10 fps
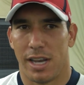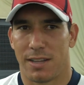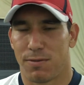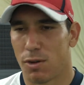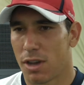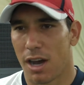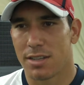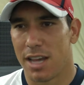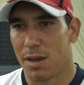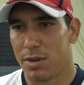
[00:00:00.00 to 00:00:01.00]
it's full
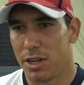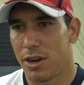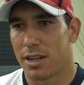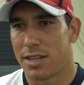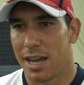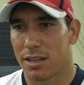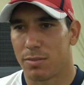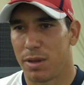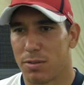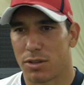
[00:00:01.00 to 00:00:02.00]
contact, but you're not
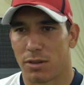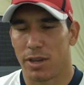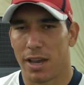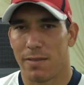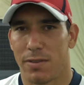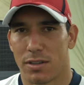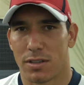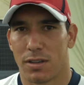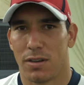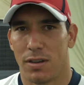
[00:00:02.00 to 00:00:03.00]
tackling people, so yeah, it
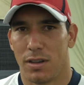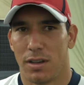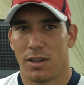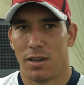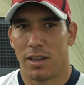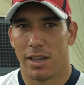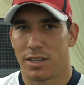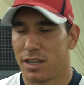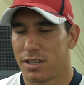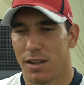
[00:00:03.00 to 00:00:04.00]
feels.
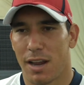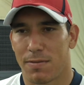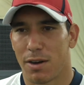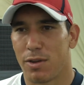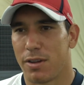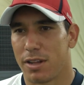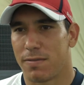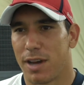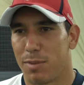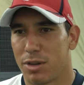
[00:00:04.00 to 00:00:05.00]
It's a lot of fun when you get
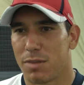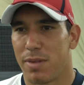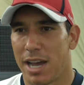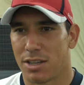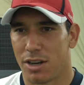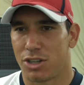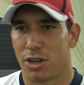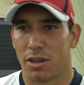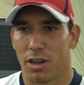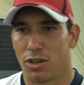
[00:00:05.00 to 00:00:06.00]
to finally put the pads on and
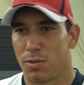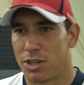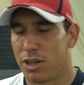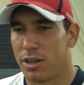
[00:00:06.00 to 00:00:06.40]
show the coach what you